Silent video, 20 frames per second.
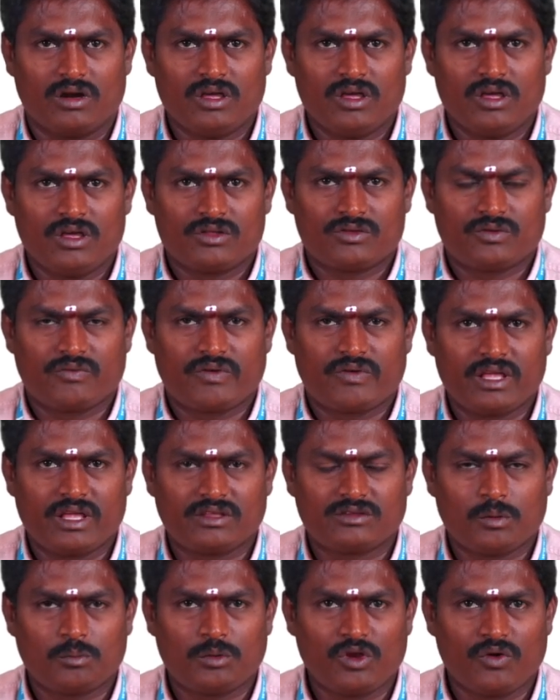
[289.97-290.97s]
So for
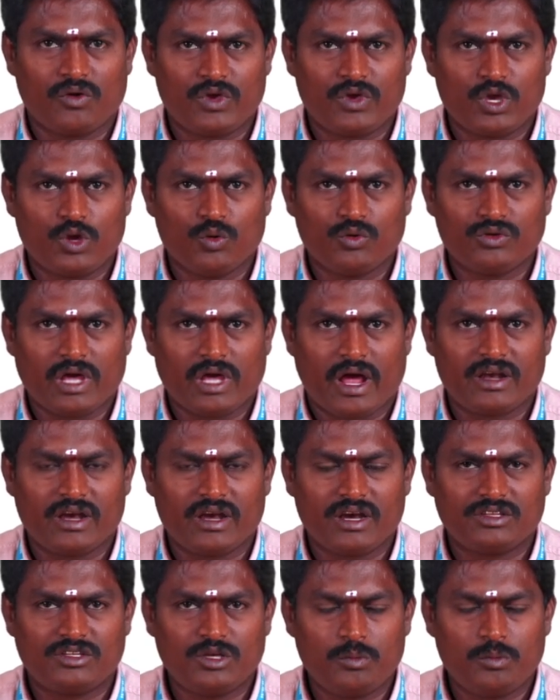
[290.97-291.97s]
example, if you use 100
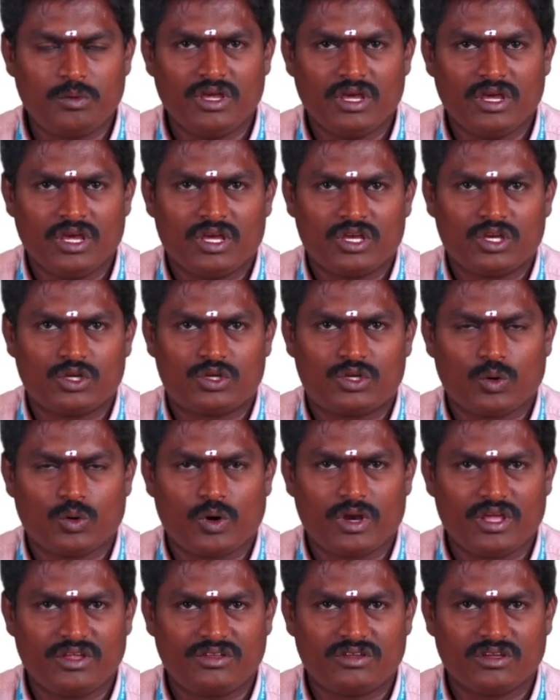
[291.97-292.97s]
GB
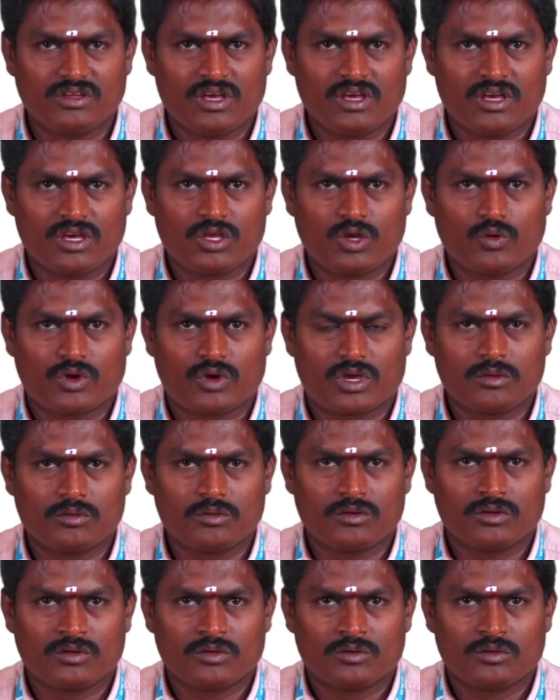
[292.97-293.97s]
storage, you can
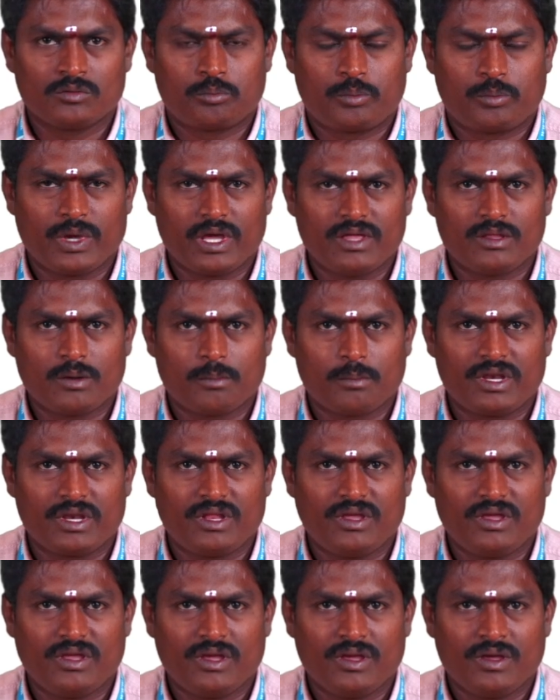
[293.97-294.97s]
pay the money
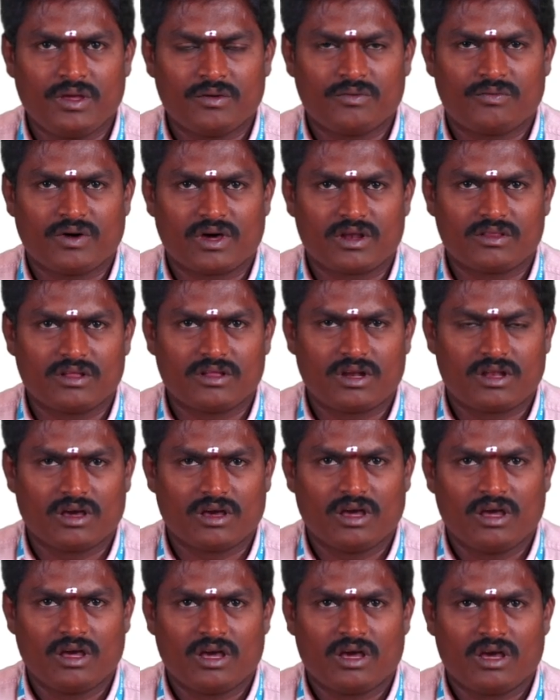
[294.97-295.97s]
for that
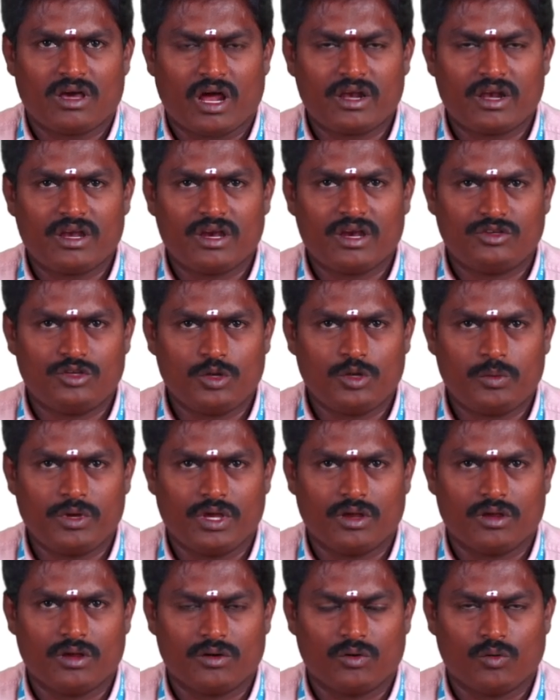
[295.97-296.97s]
100 GB
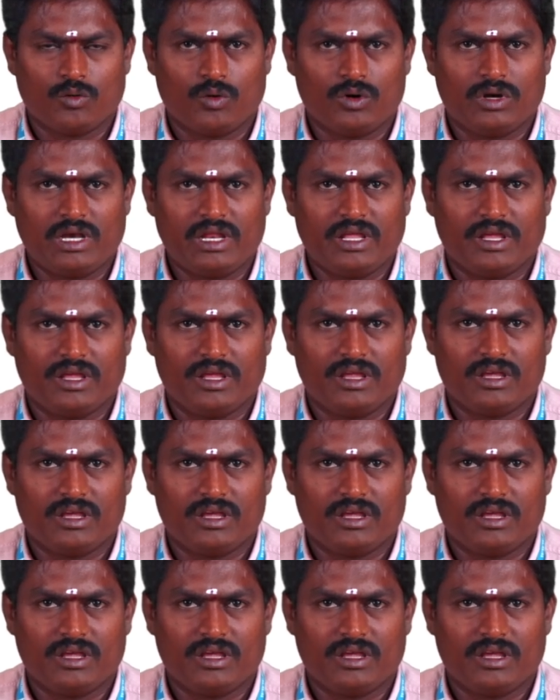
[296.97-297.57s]
only.